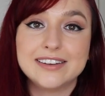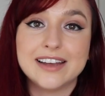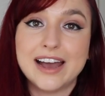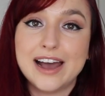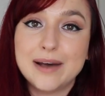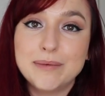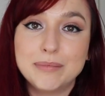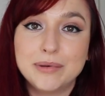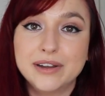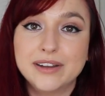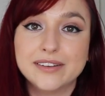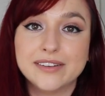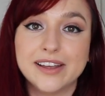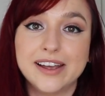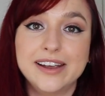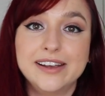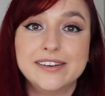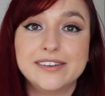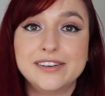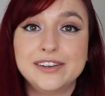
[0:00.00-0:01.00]
to happen,
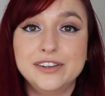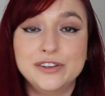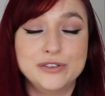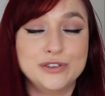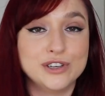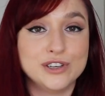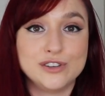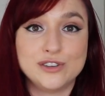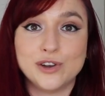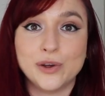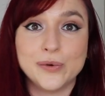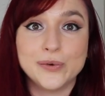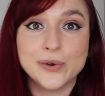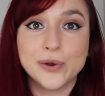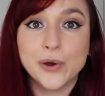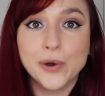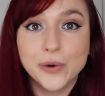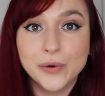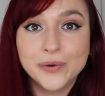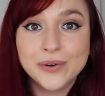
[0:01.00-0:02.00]
like, you just don't
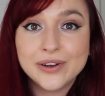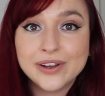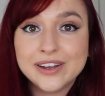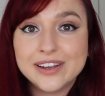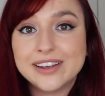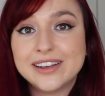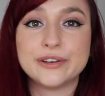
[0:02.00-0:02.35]
know.